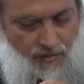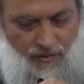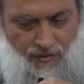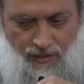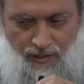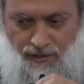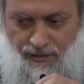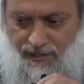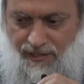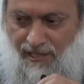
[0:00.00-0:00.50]

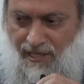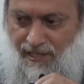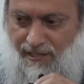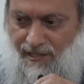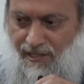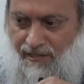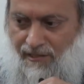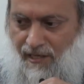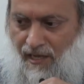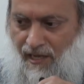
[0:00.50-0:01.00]
He
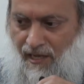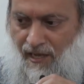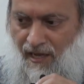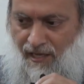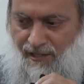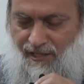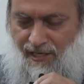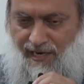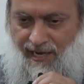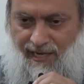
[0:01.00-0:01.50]
kisses
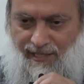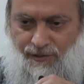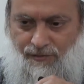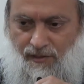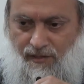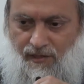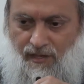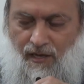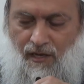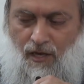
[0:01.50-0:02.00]
Hajar
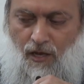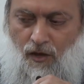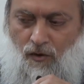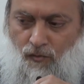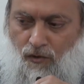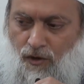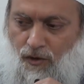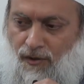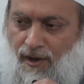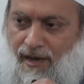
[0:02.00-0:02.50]
al-Aswad.
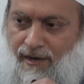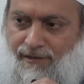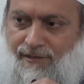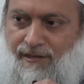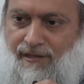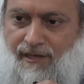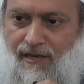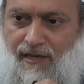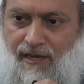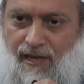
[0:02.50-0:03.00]
When you
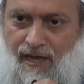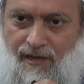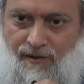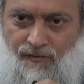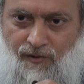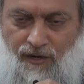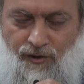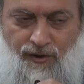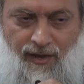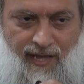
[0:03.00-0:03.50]

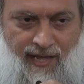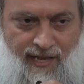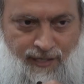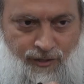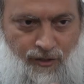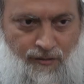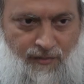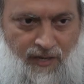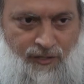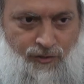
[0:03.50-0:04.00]

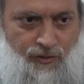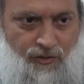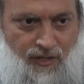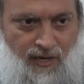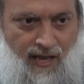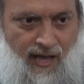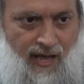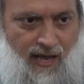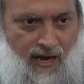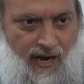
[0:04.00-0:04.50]
enter Masjid
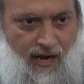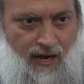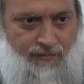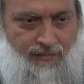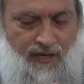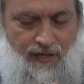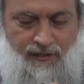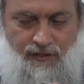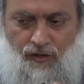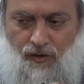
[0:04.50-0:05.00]

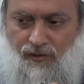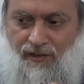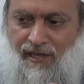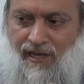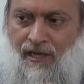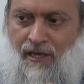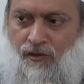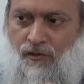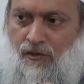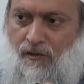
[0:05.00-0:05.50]
al-Haram, there's no
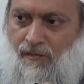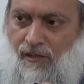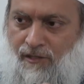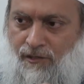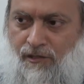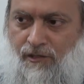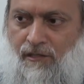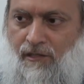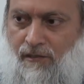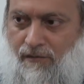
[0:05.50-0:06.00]
Tahiyatul
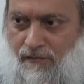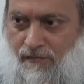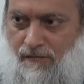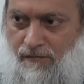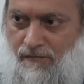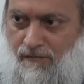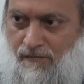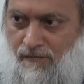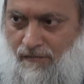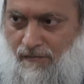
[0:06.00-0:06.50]
Masjid.
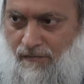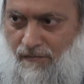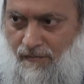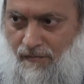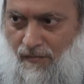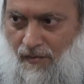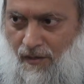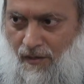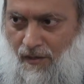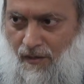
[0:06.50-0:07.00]

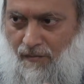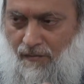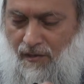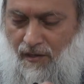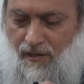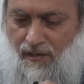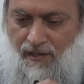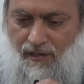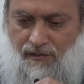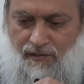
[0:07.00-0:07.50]

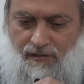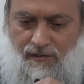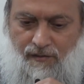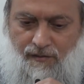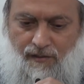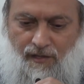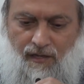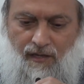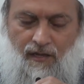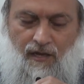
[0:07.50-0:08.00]
It is
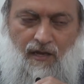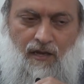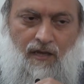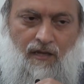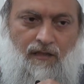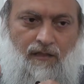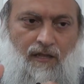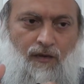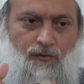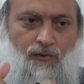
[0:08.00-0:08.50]

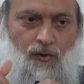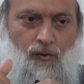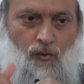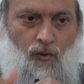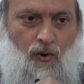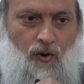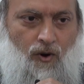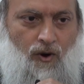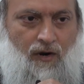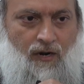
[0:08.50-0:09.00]
the
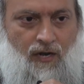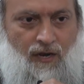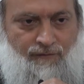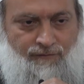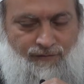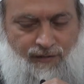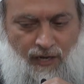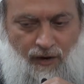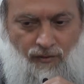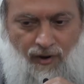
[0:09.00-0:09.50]
reward
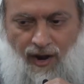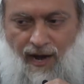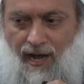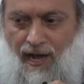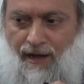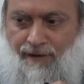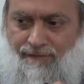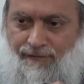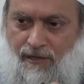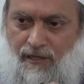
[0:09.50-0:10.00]
of
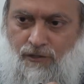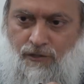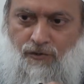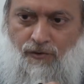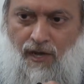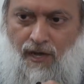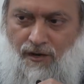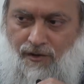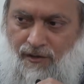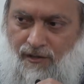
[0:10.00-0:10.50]
tawaf is
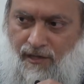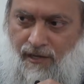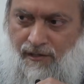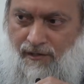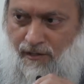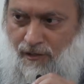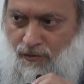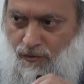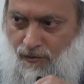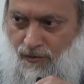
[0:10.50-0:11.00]
greater
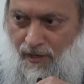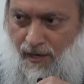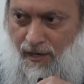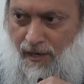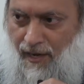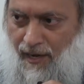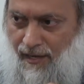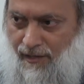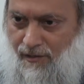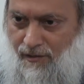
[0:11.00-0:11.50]
than the 2
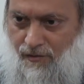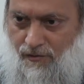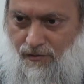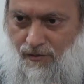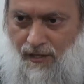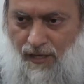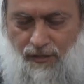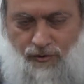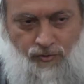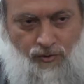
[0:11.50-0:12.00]
rakat.
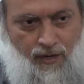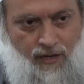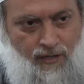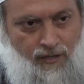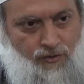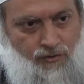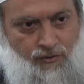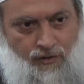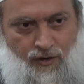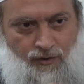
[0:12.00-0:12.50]
So that's why
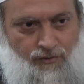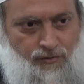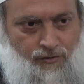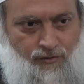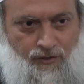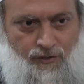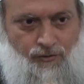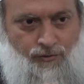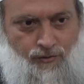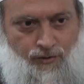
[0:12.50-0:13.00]
you don't
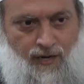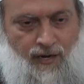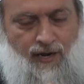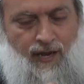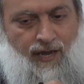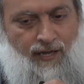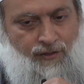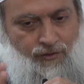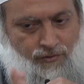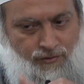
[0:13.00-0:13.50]
do the 2
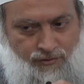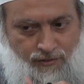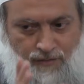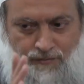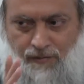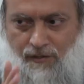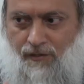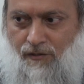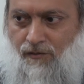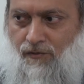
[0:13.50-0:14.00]
rakat, you
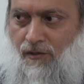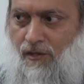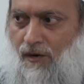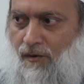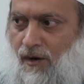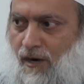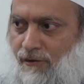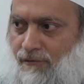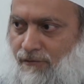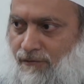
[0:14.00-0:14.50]
simply do
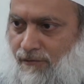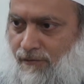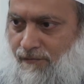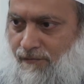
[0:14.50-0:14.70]
tawaf.